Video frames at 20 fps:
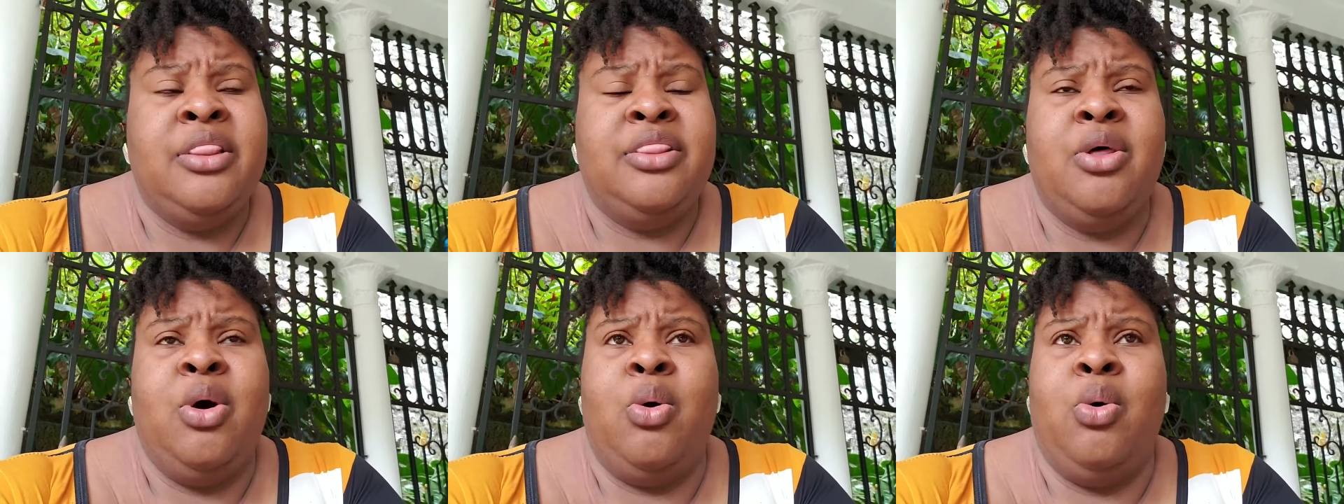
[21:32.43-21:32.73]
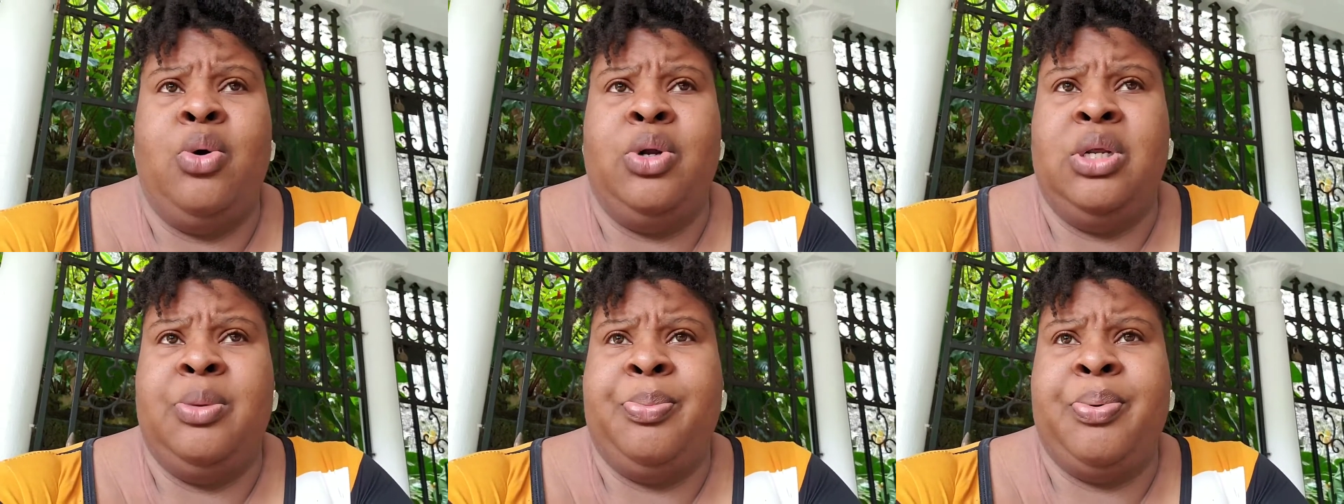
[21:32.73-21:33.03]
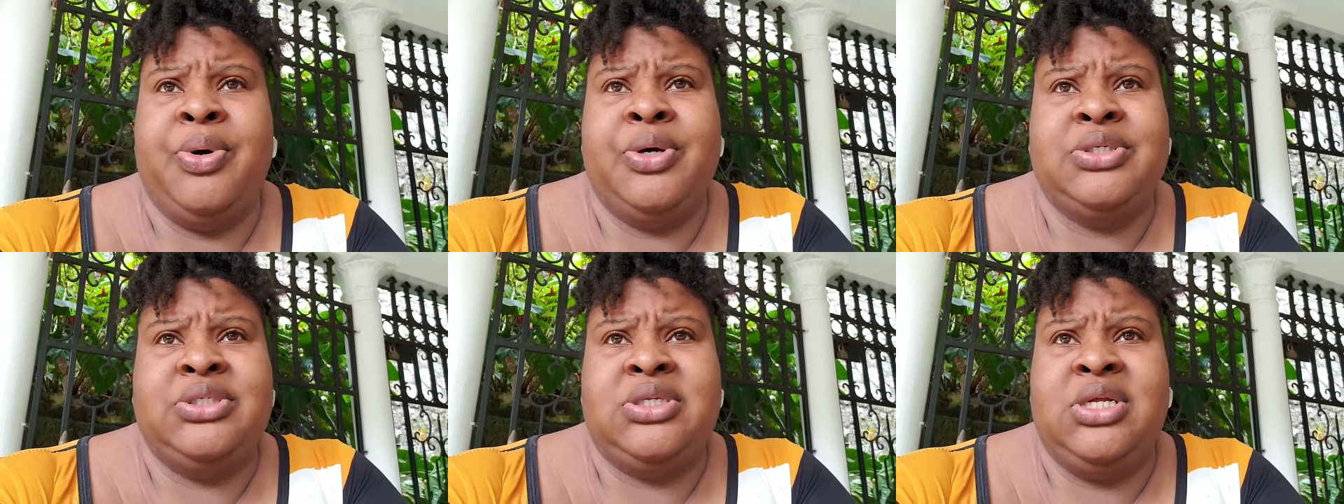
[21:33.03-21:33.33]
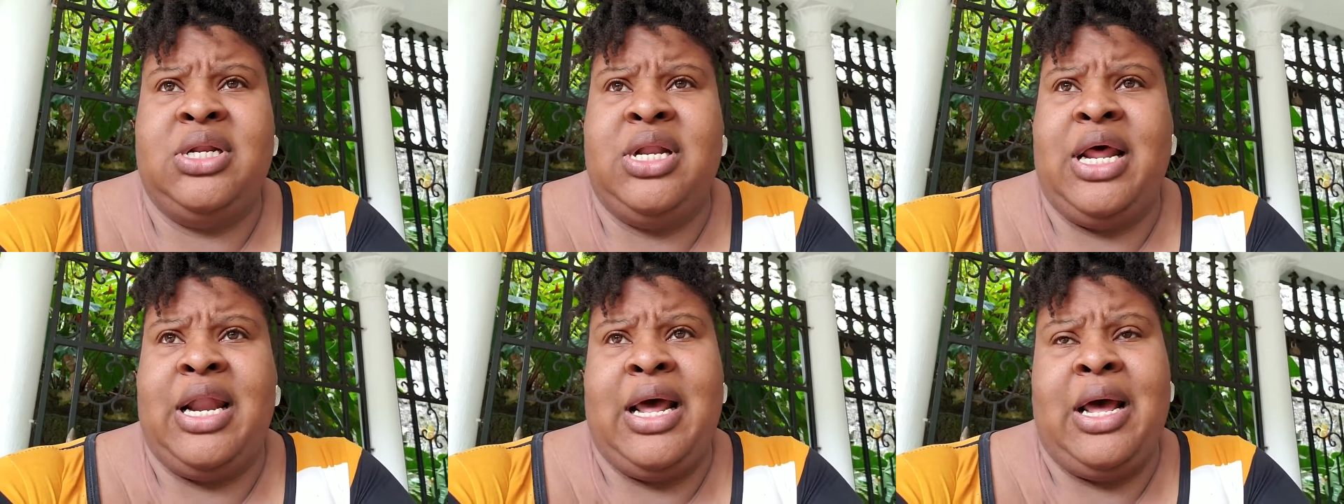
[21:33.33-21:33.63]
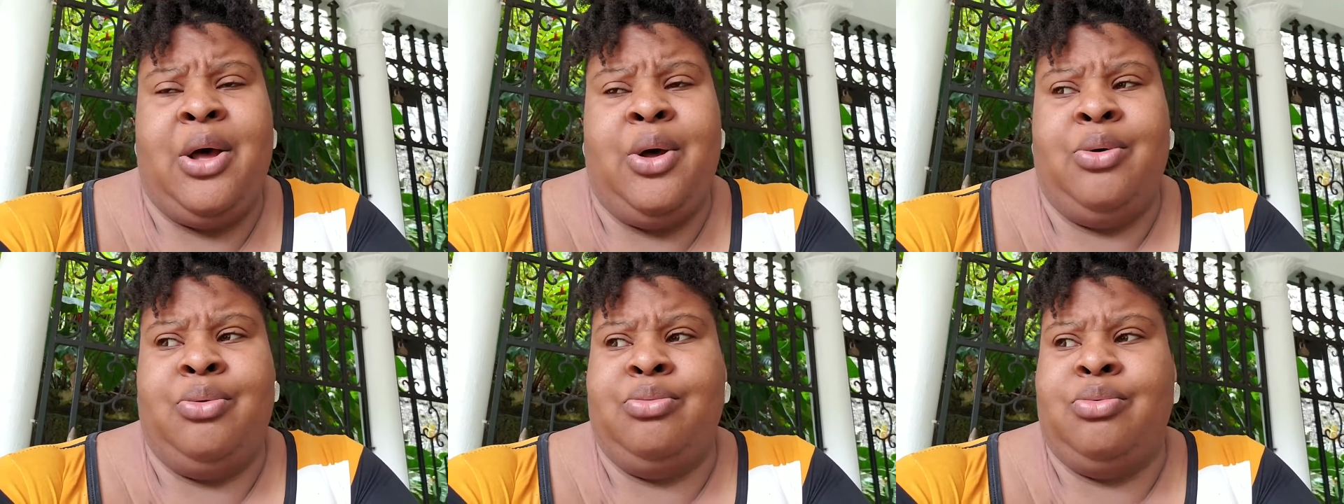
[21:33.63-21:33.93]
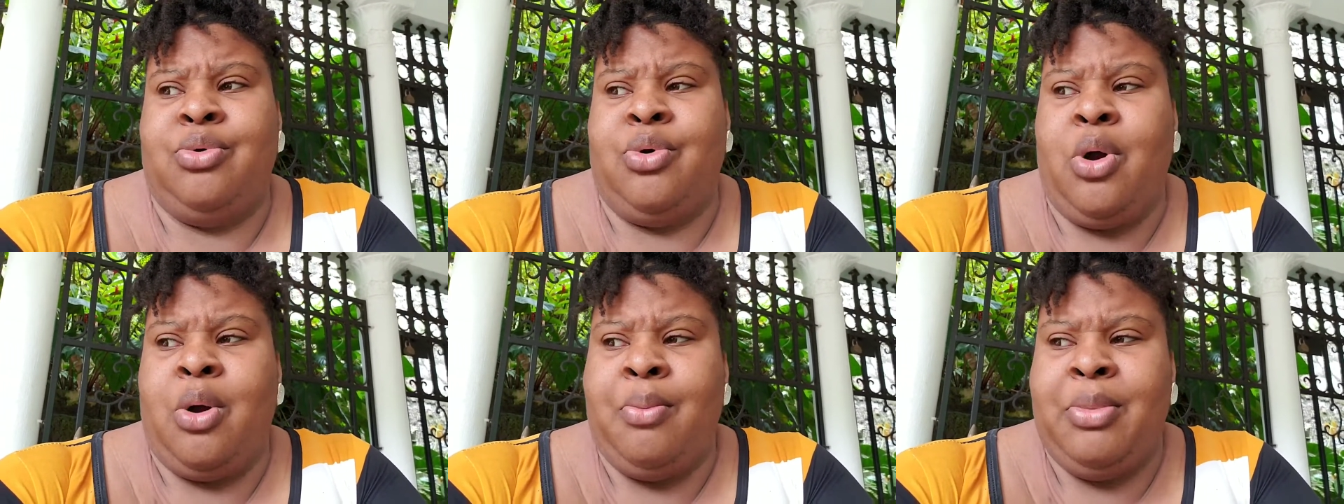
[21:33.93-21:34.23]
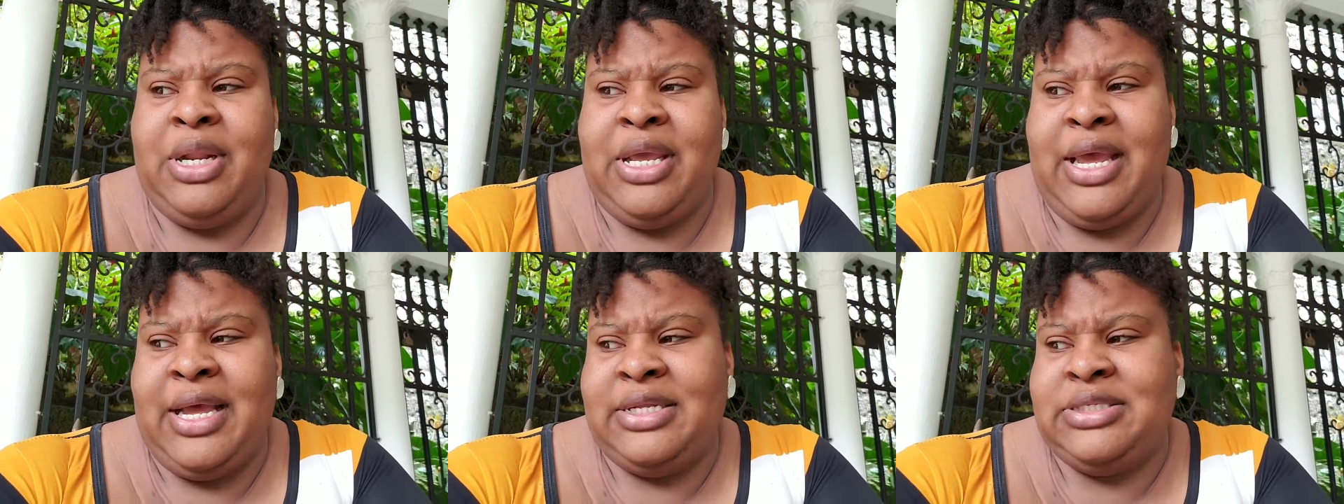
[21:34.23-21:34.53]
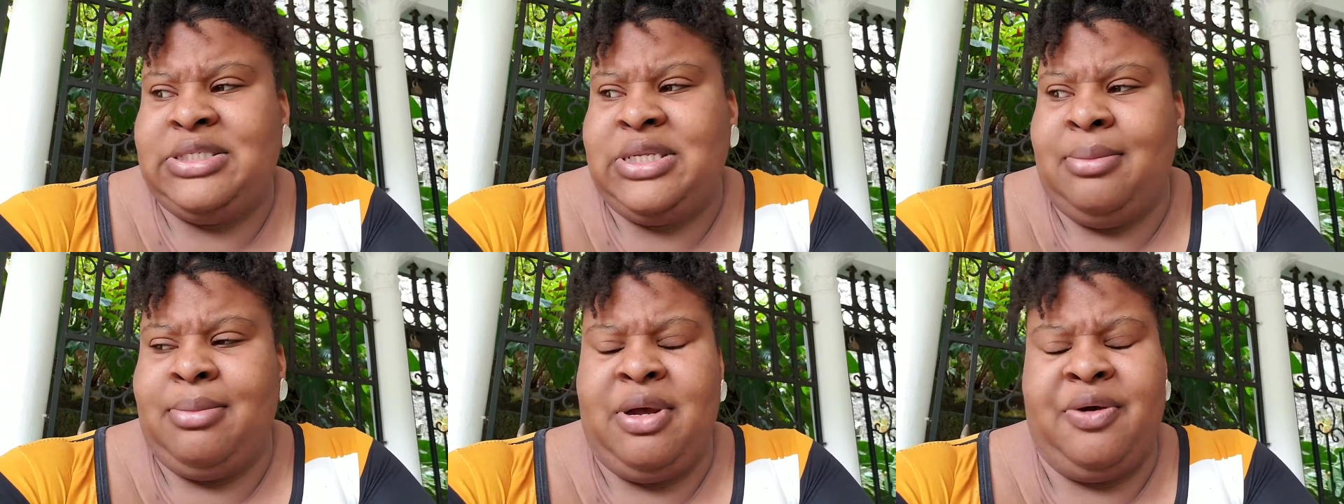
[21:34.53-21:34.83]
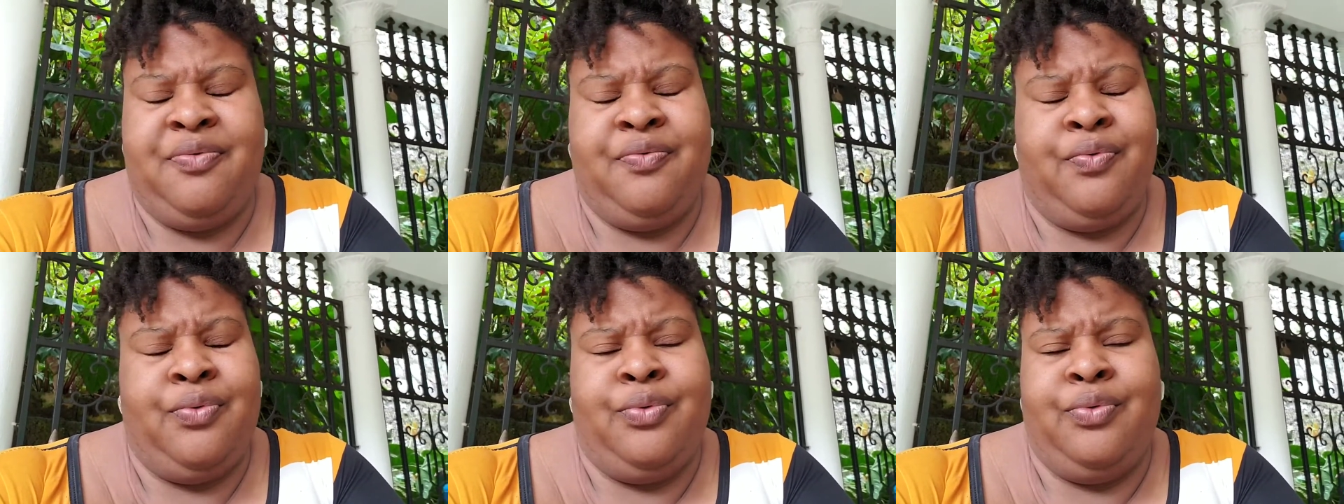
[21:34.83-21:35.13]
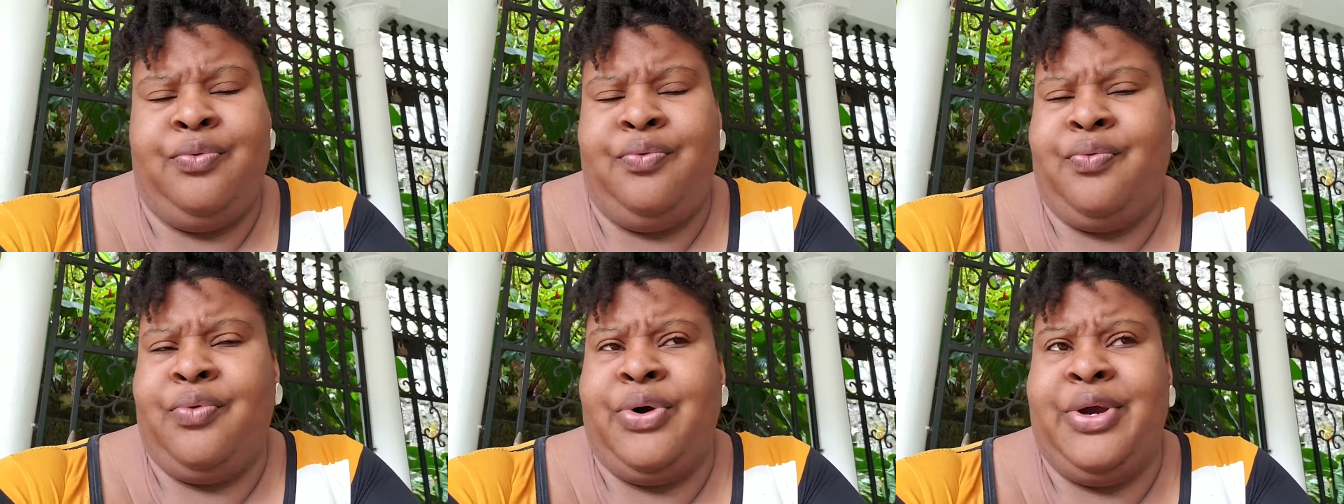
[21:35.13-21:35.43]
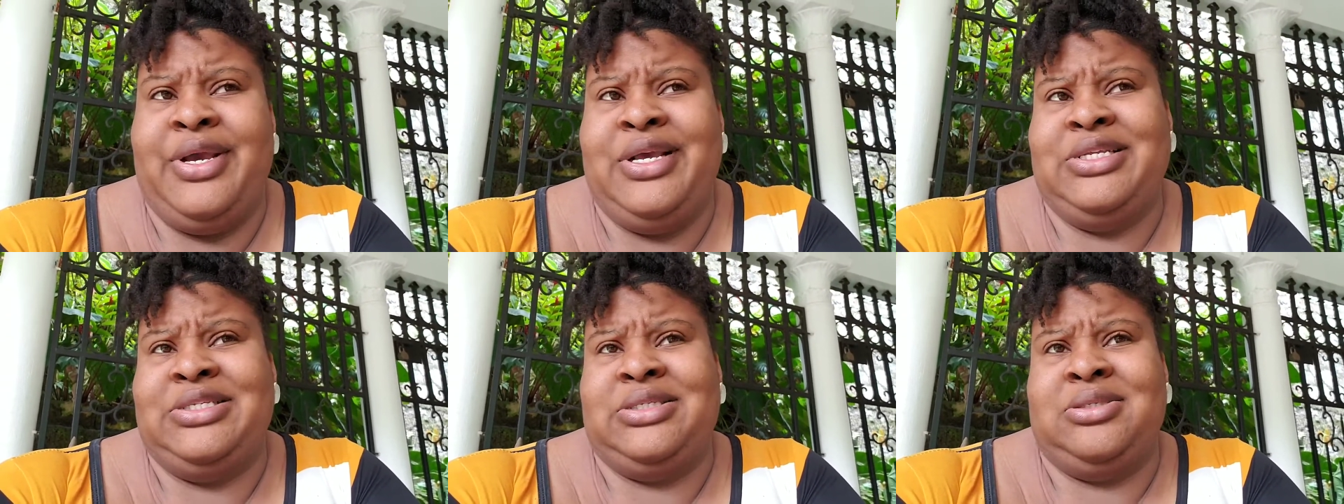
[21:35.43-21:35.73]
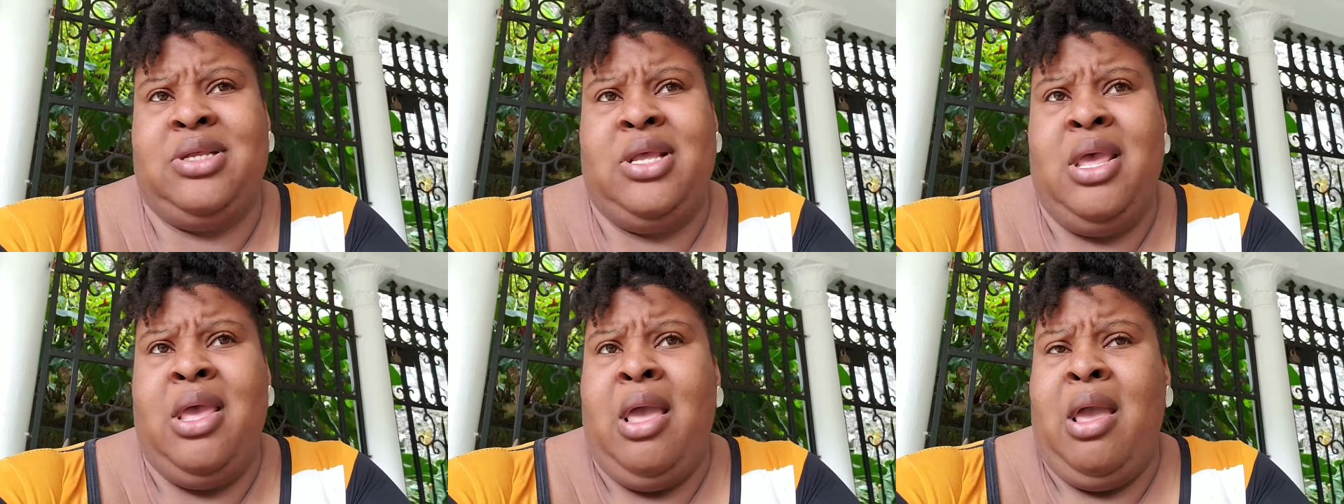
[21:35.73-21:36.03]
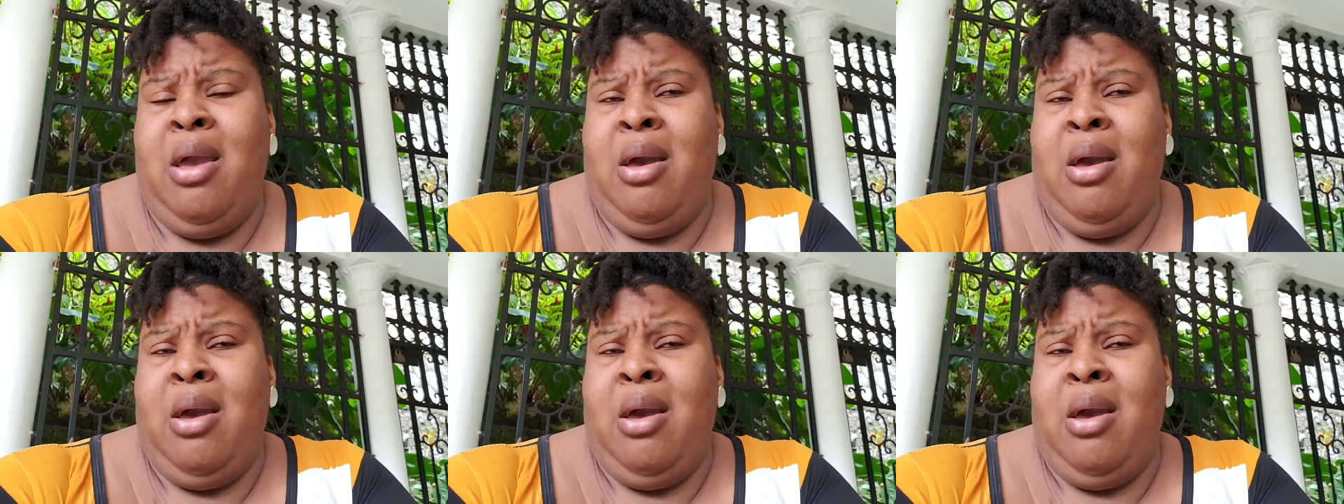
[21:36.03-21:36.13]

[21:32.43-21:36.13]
The only person that I'll normally answer my phone for is